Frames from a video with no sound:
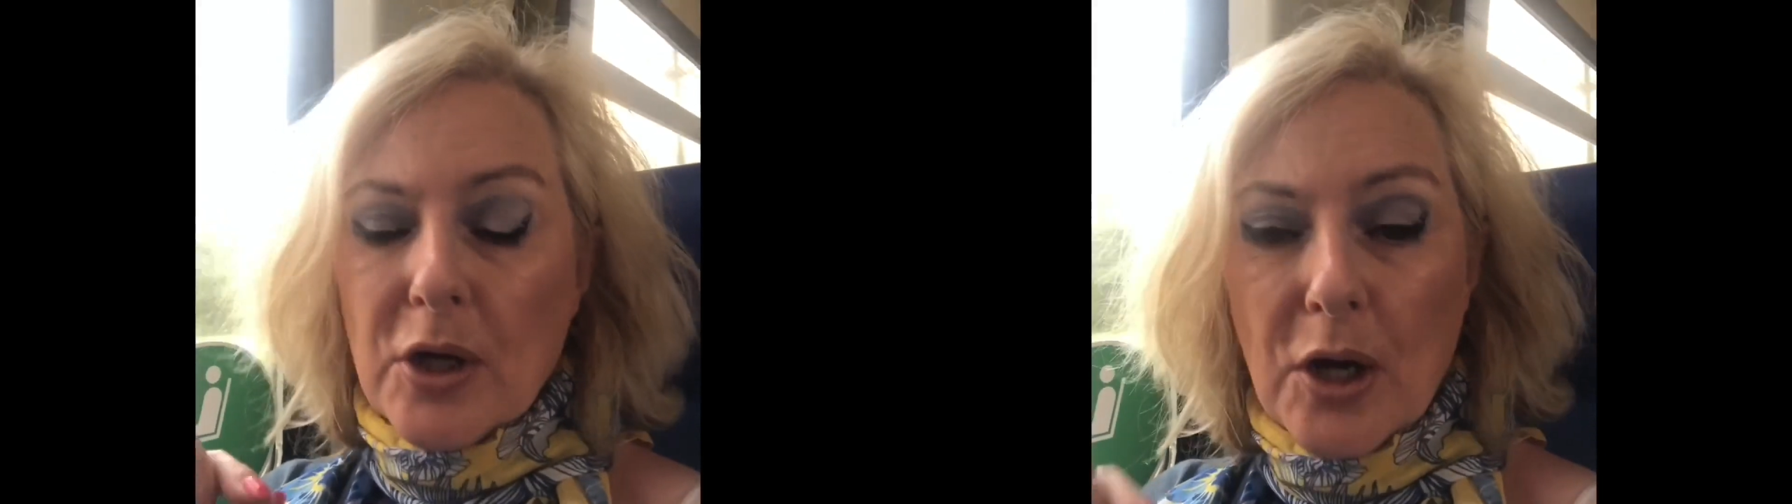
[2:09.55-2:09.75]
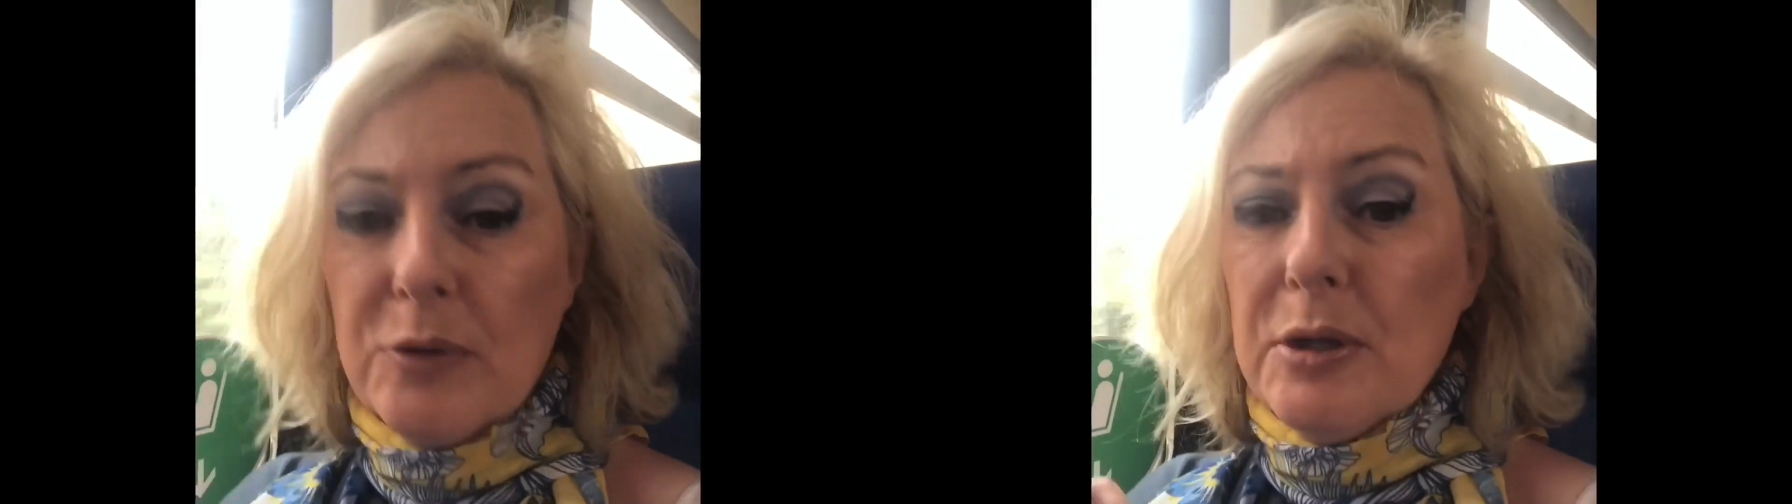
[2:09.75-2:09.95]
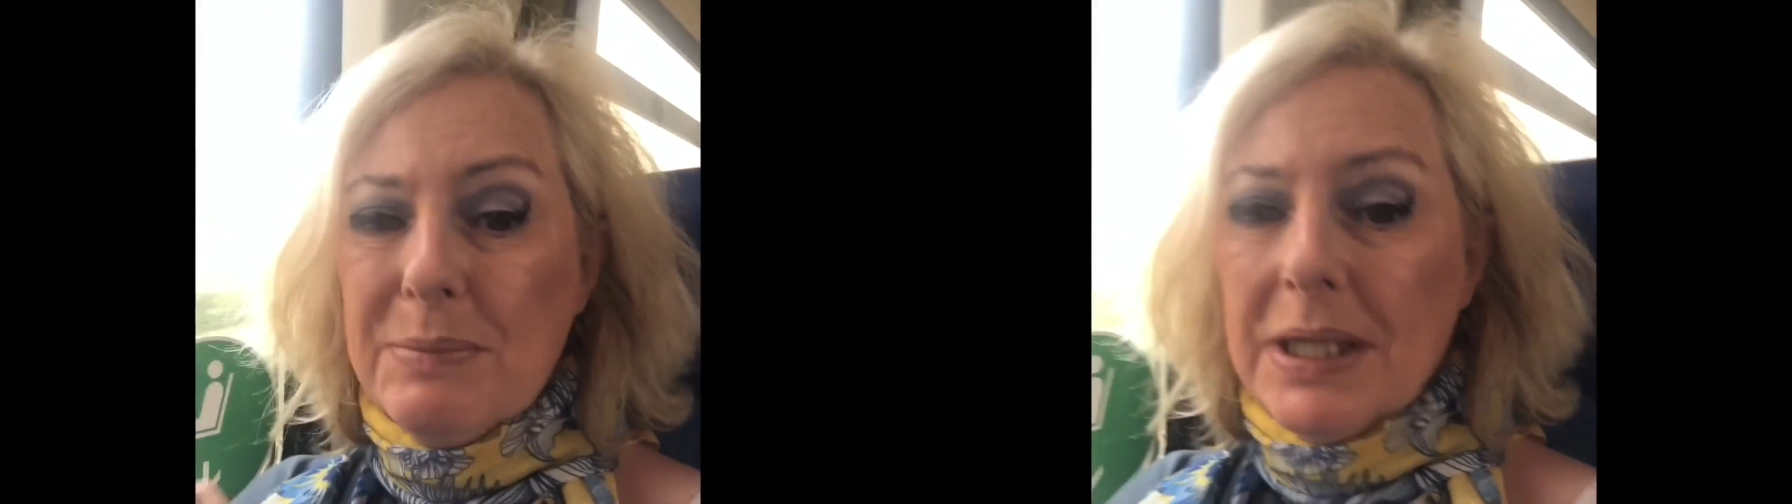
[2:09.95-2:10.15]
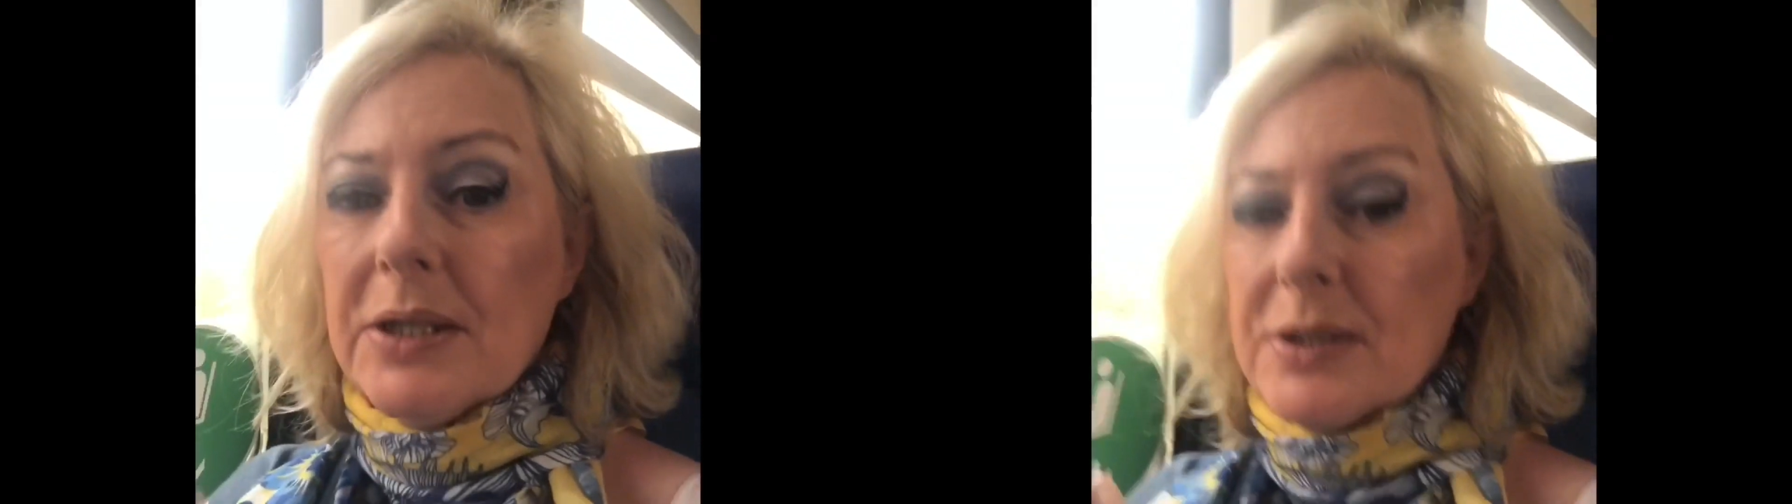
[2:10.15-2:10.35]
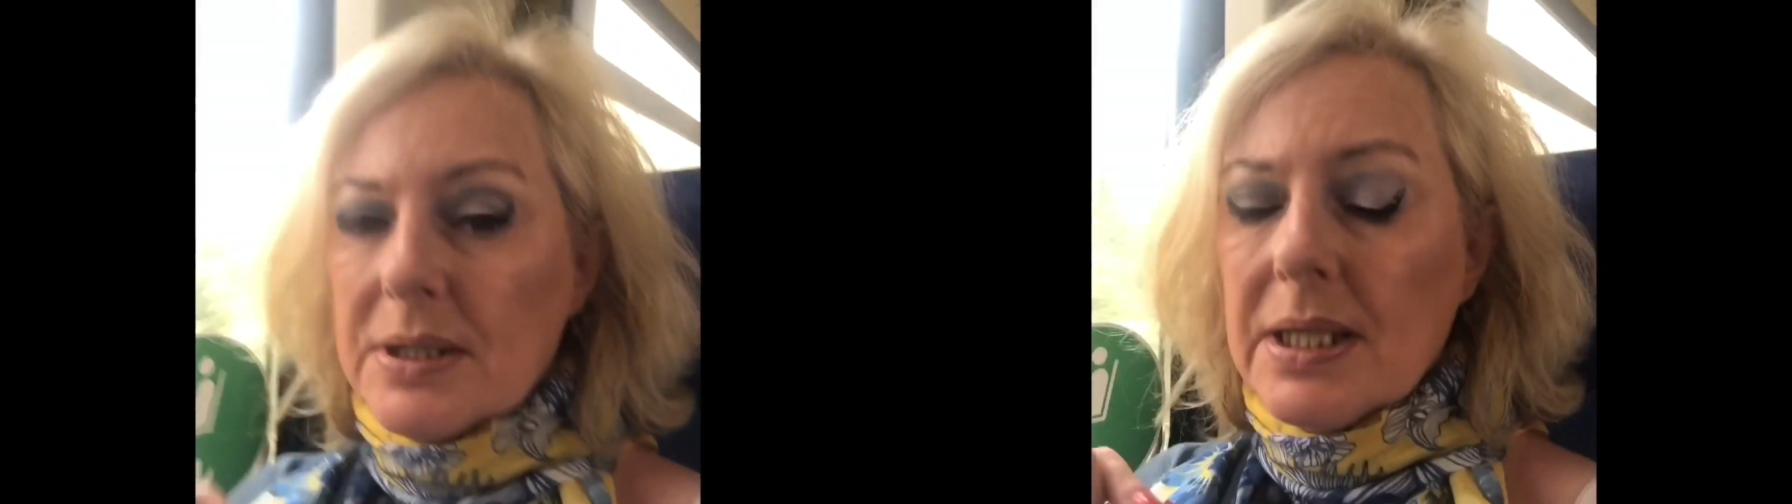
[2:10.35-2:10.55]
only
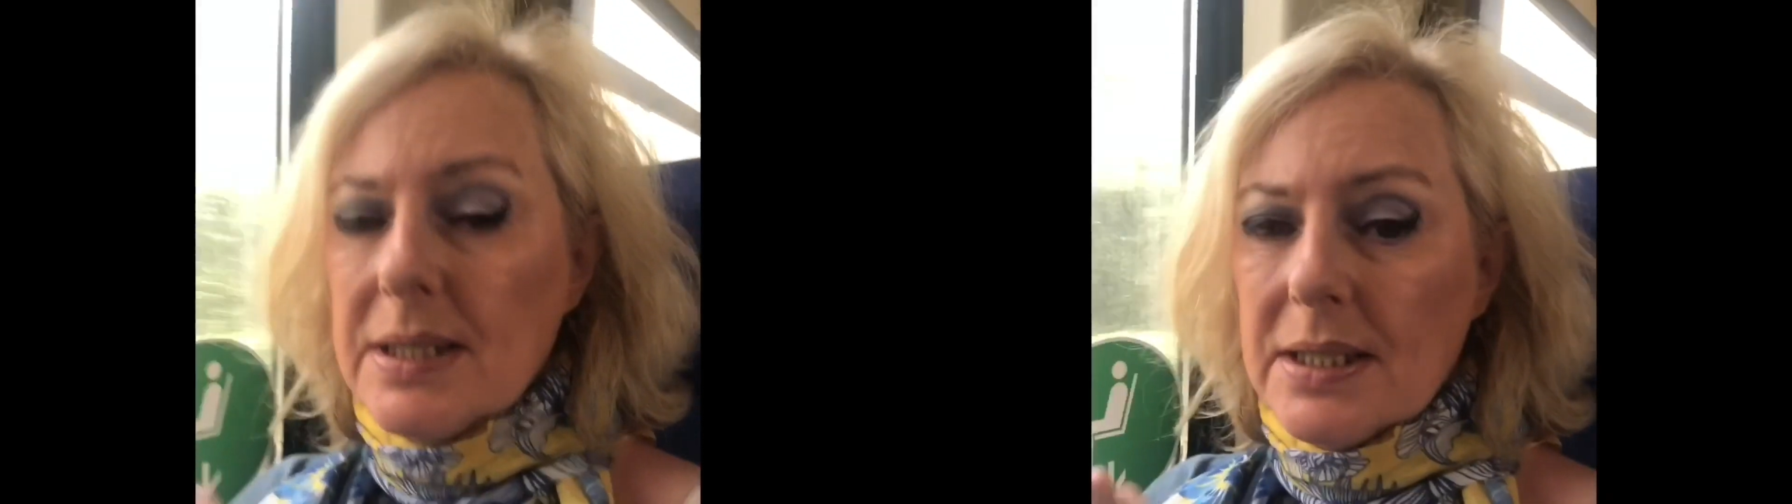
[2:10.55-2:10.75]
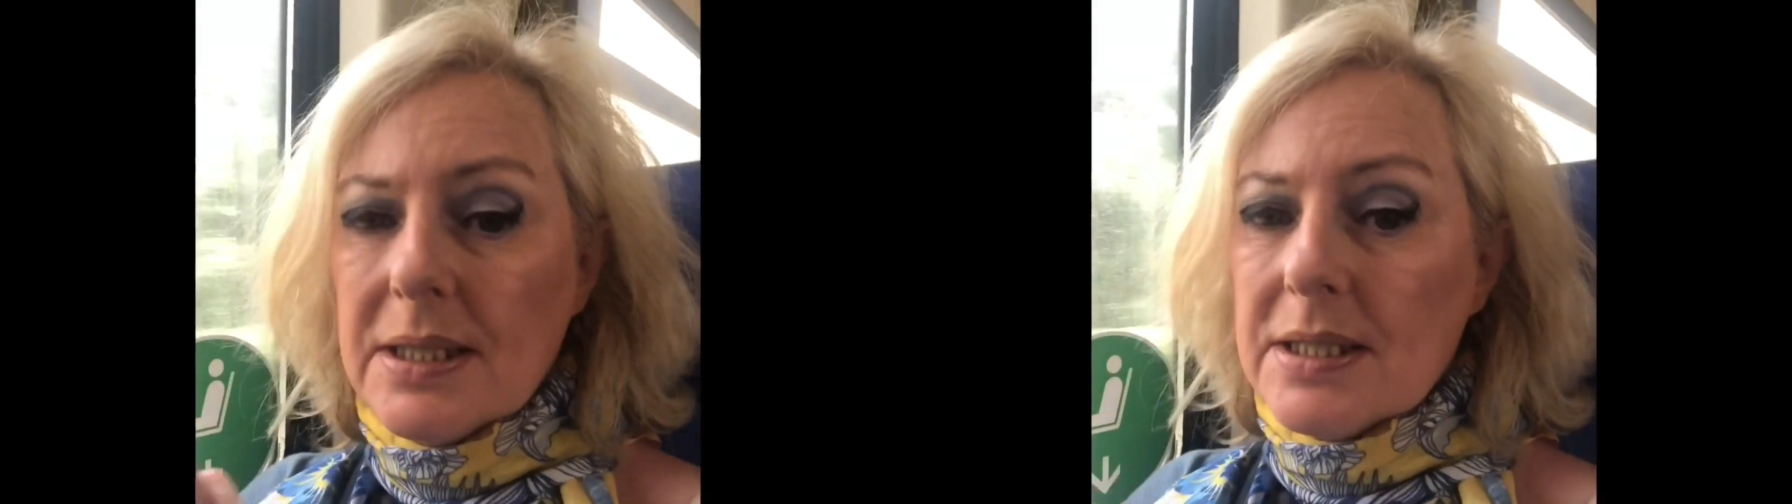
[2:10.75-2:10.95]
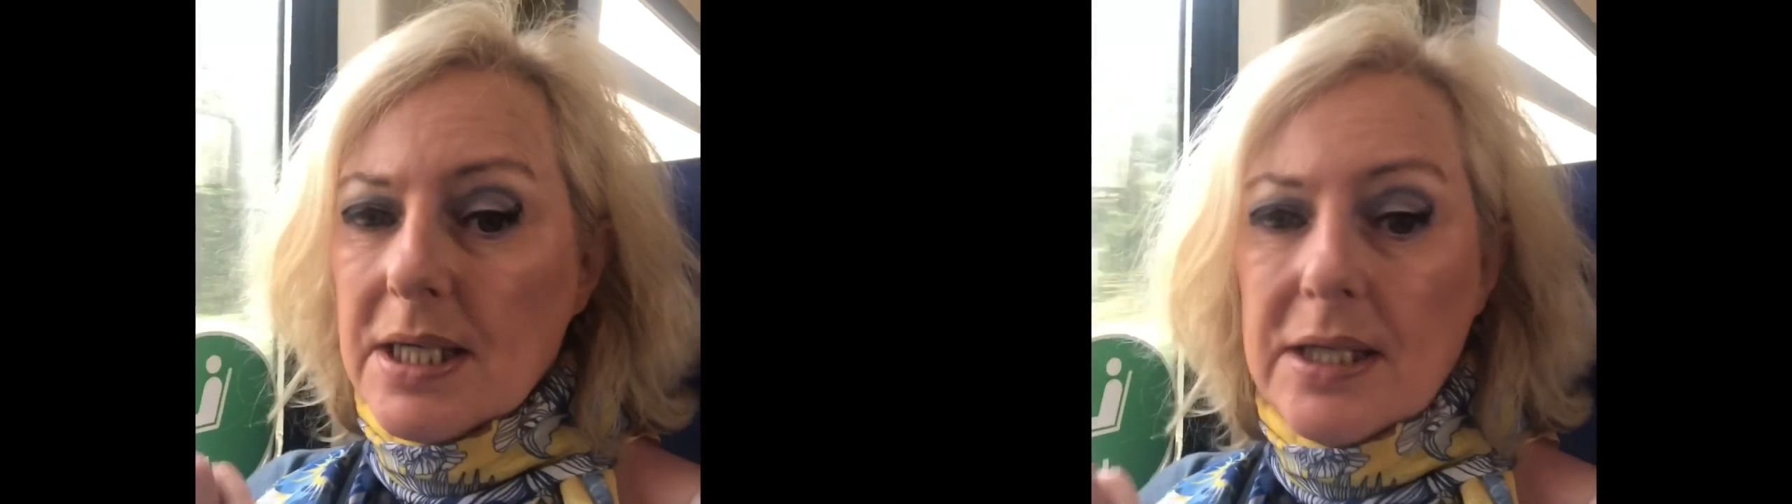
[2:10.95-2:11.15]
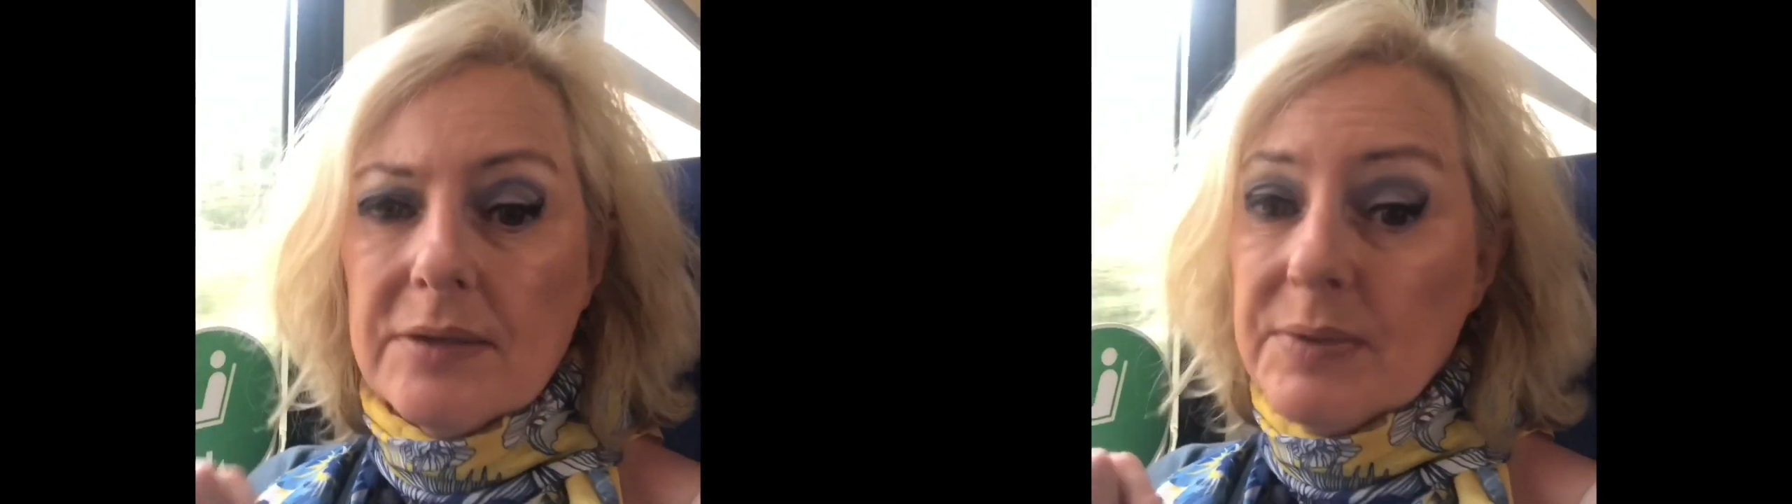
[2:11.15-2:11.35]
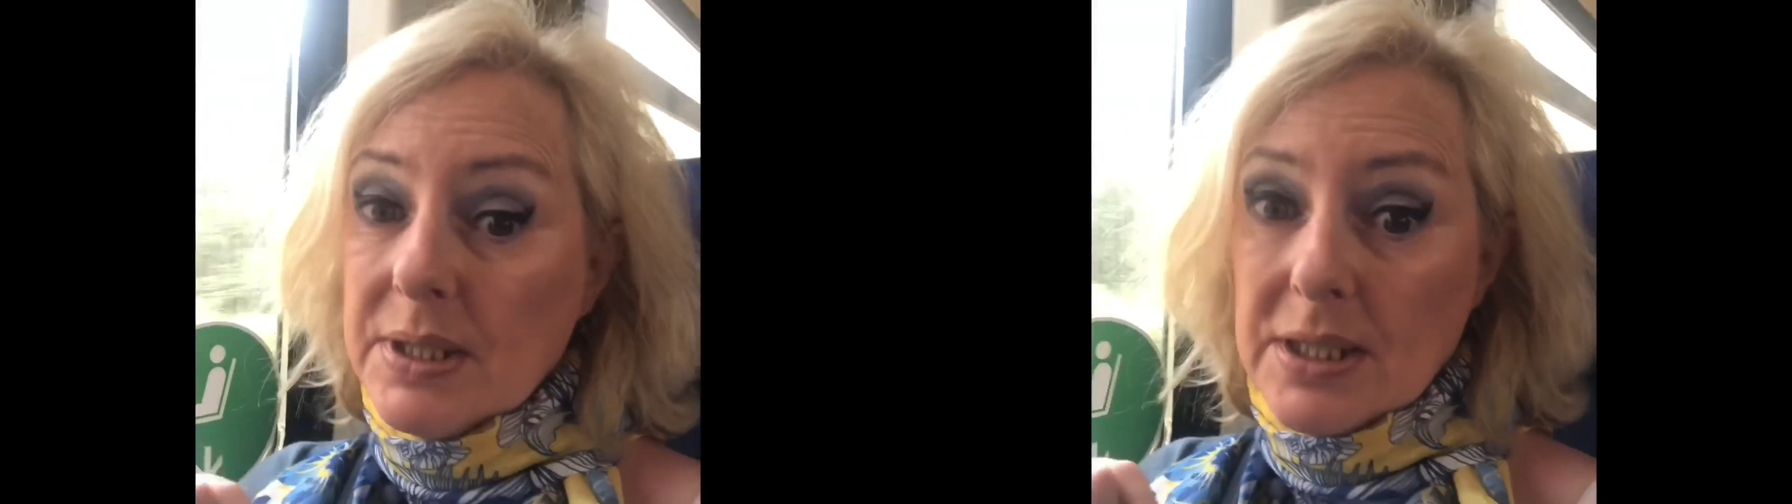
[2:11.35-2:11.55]
because they didn't take
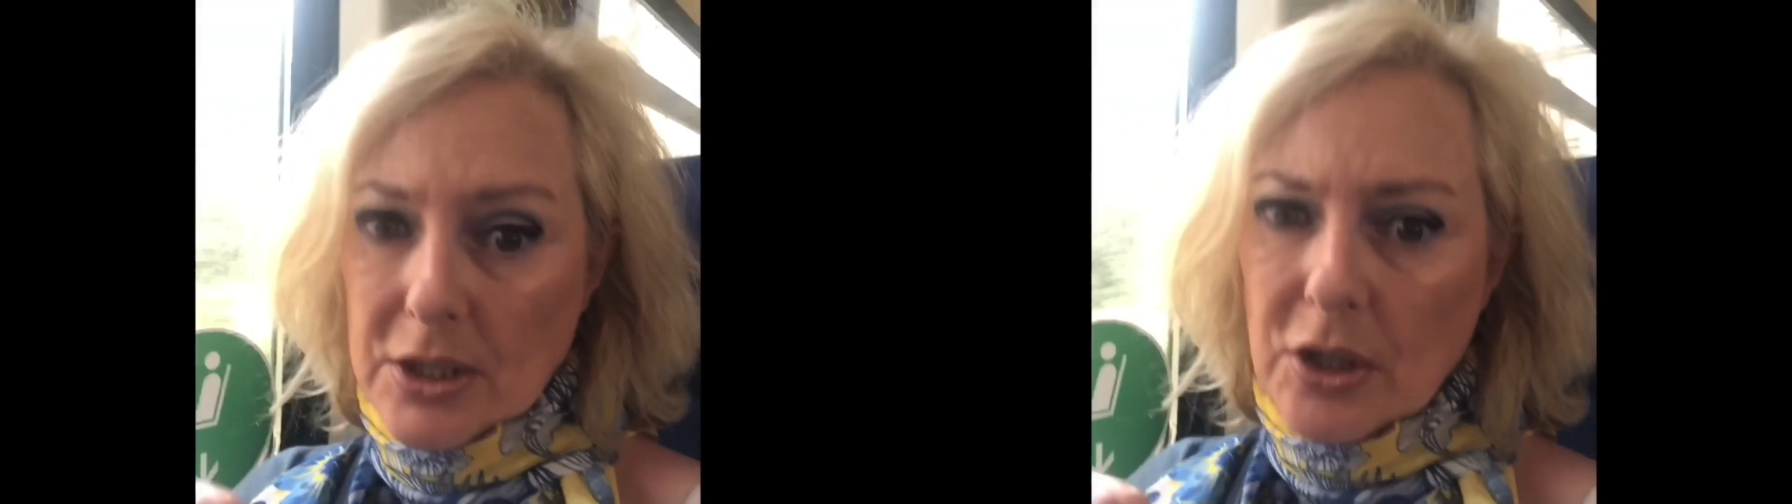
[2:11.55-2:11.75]
Visa